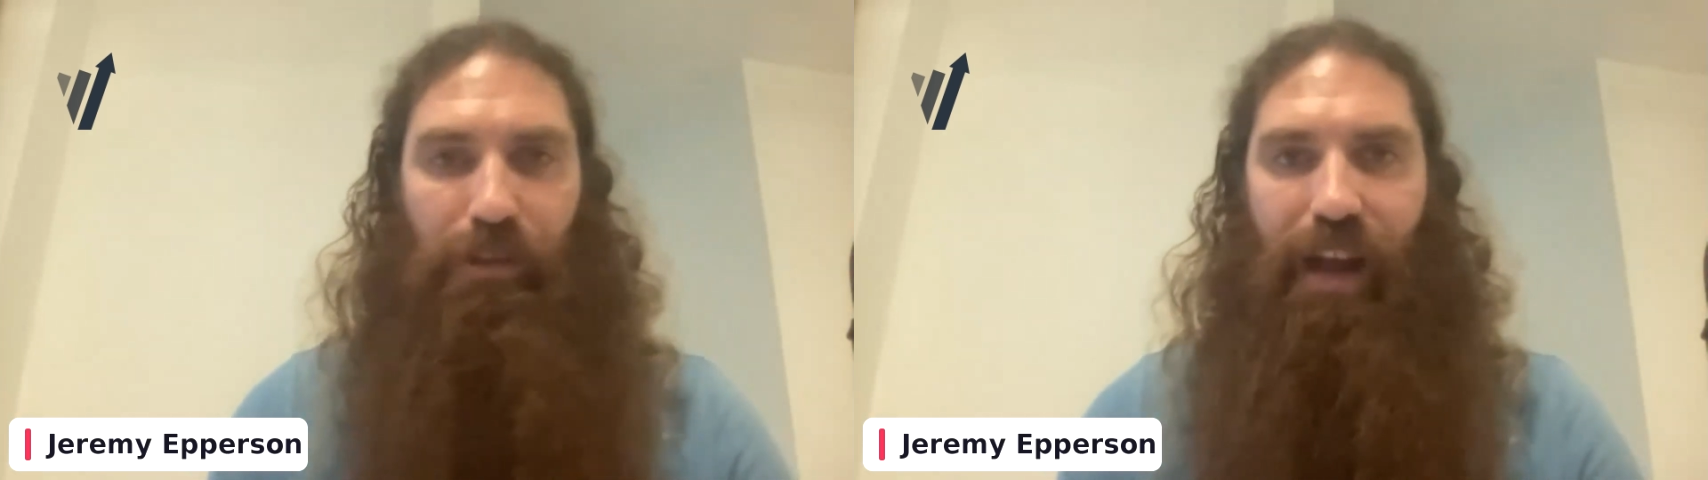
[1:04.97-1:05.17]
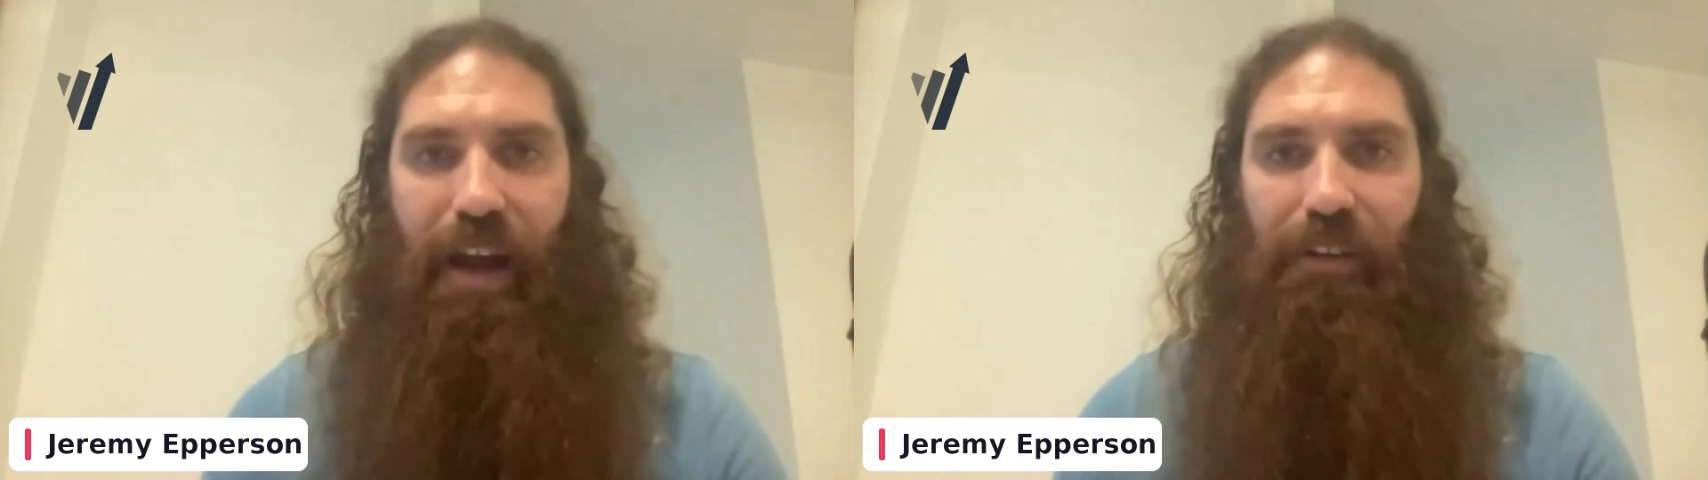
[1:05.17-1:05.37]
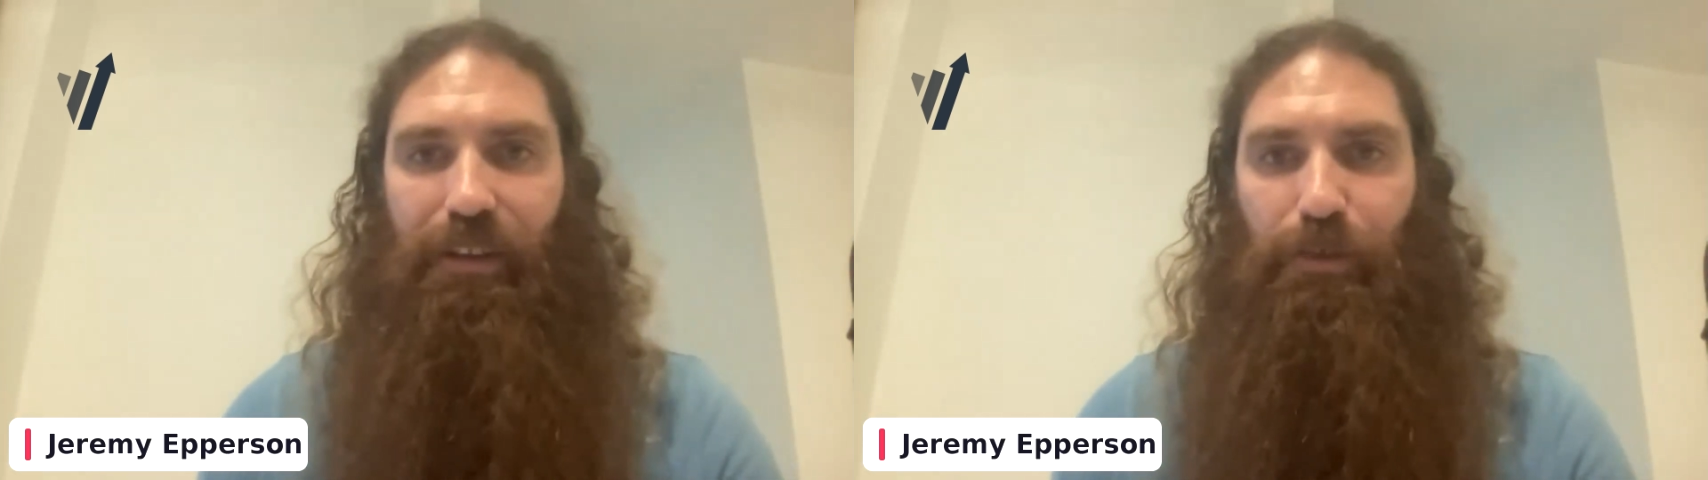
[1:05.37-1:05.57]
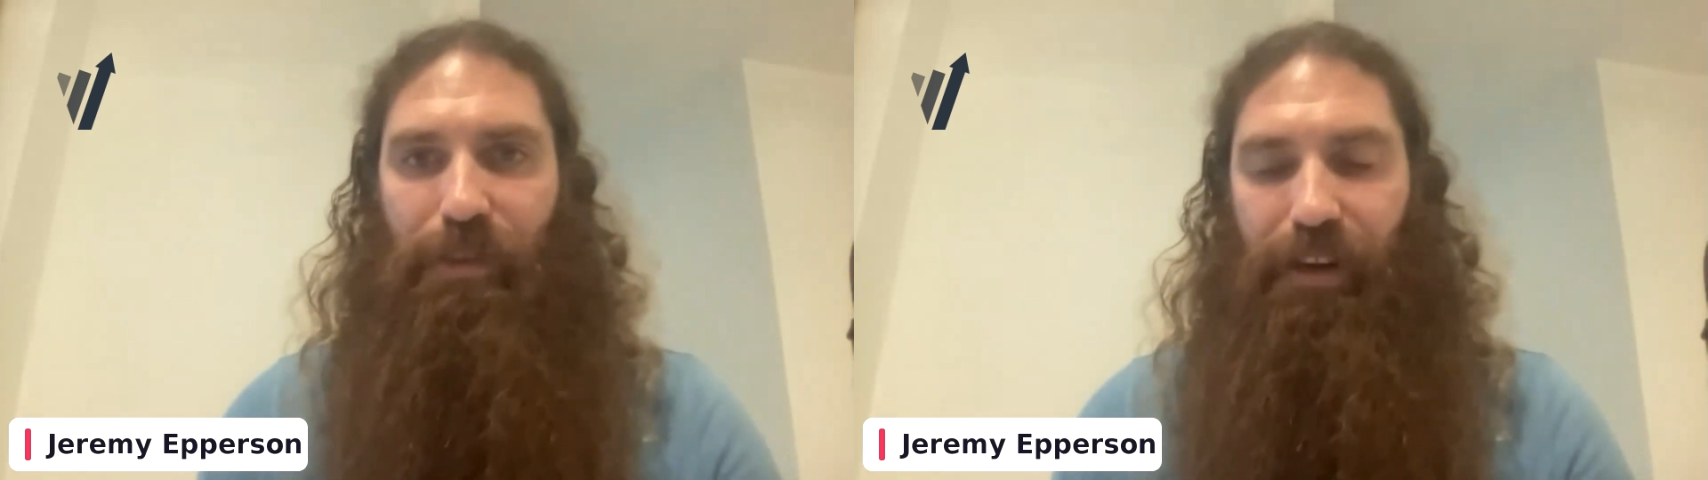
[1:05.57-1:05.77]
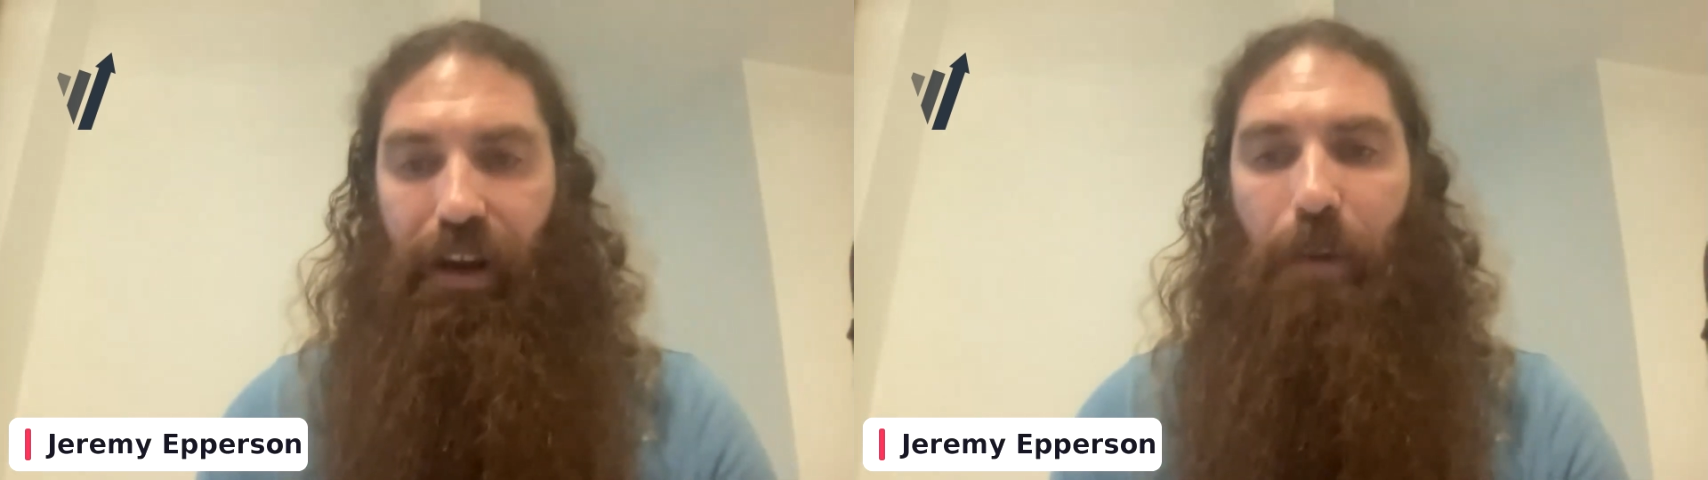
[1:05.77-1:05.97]
your title is
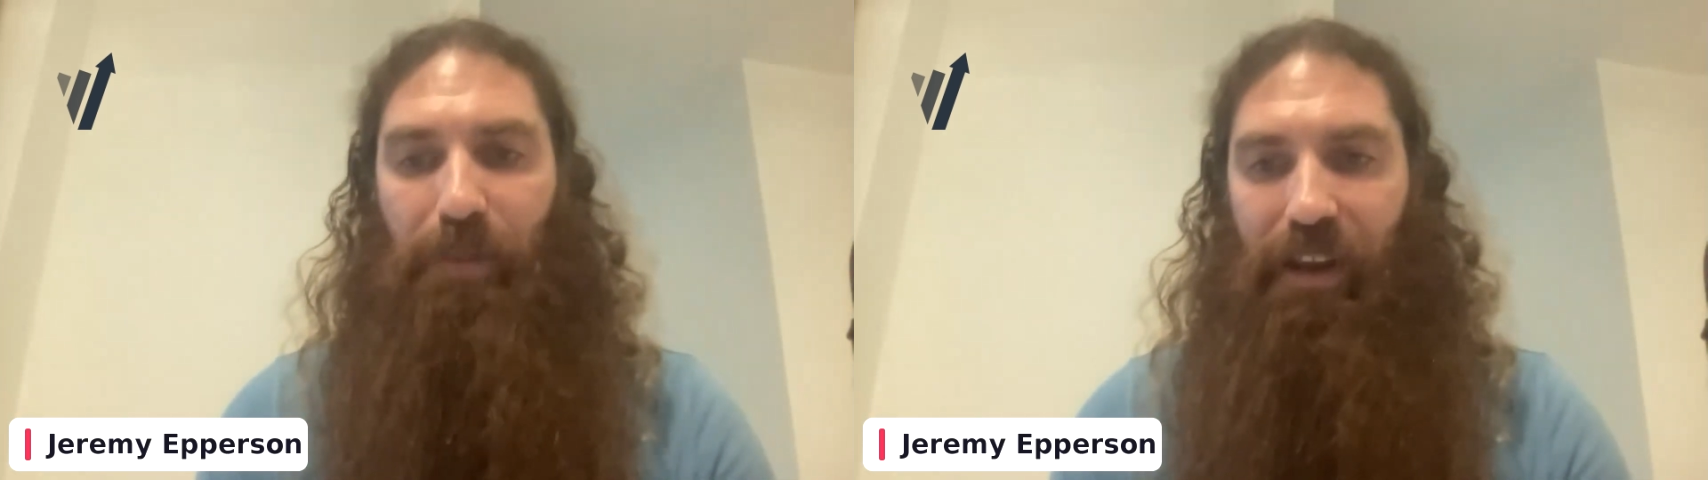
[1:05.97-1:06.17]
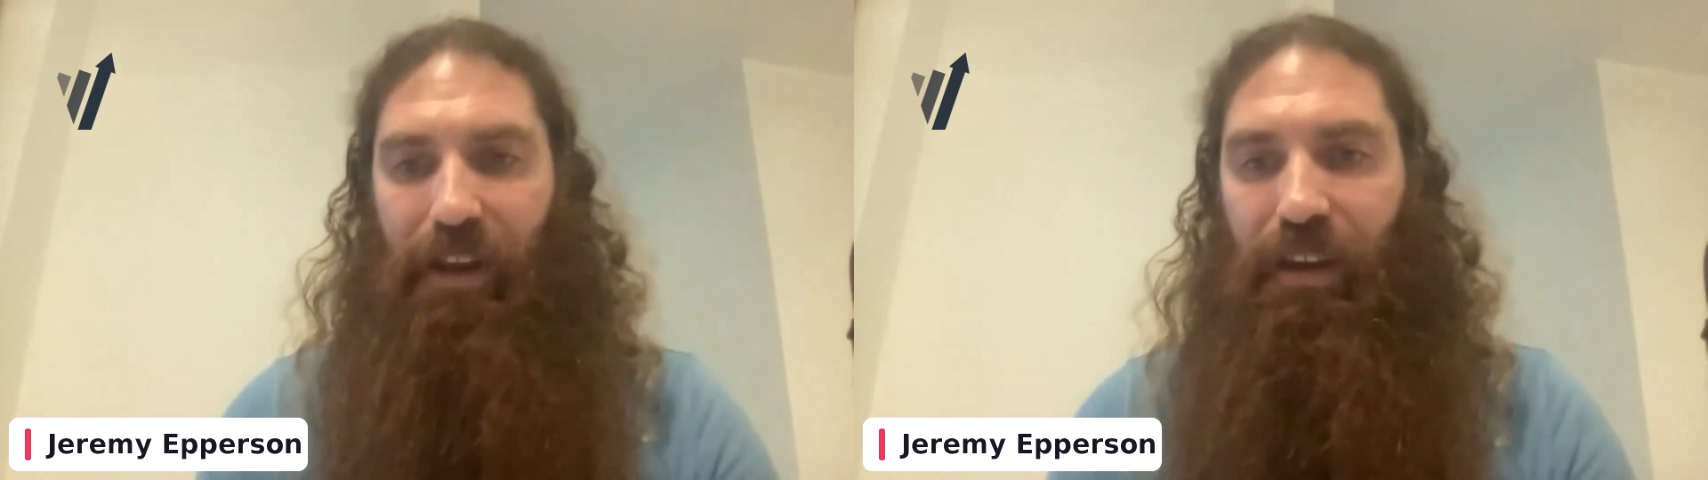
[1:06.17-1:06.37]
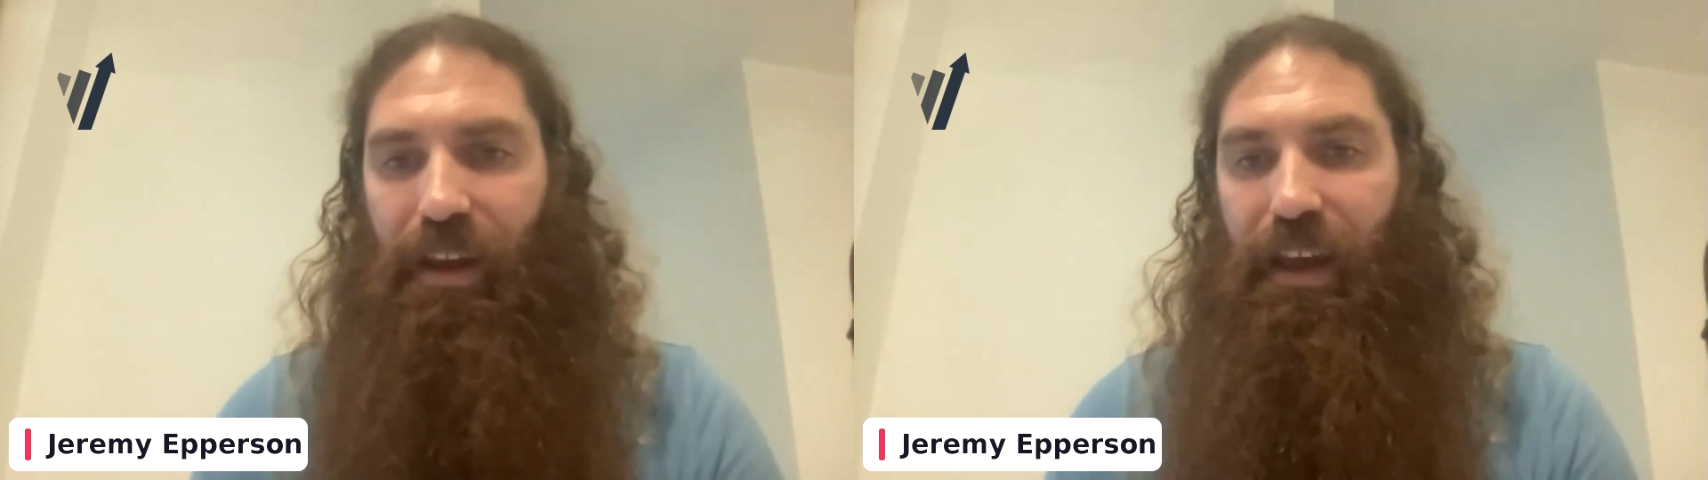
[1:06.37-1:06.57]
within a company,